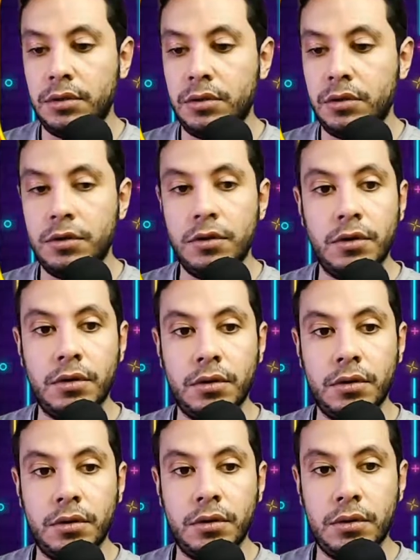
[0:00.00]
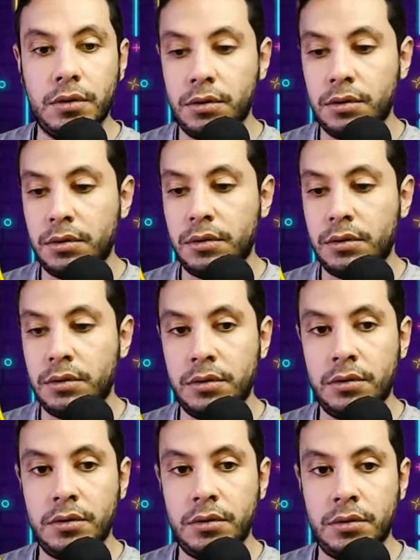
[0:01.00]

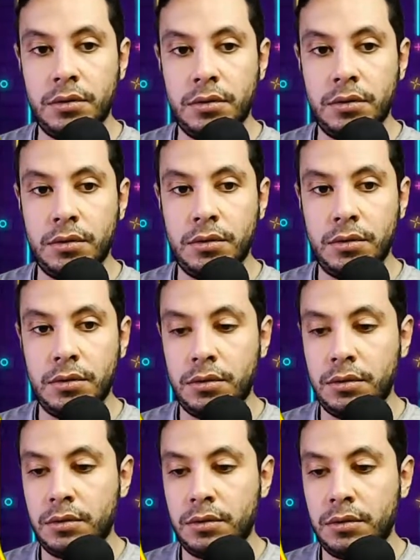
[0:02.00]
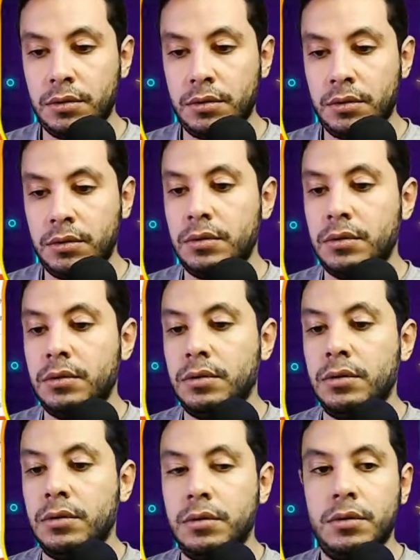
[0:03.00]

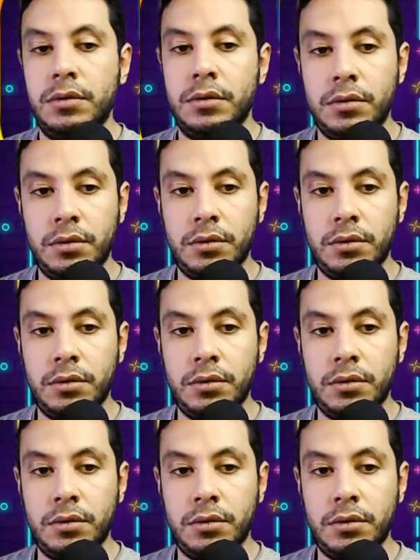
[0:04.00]
Nothing is said.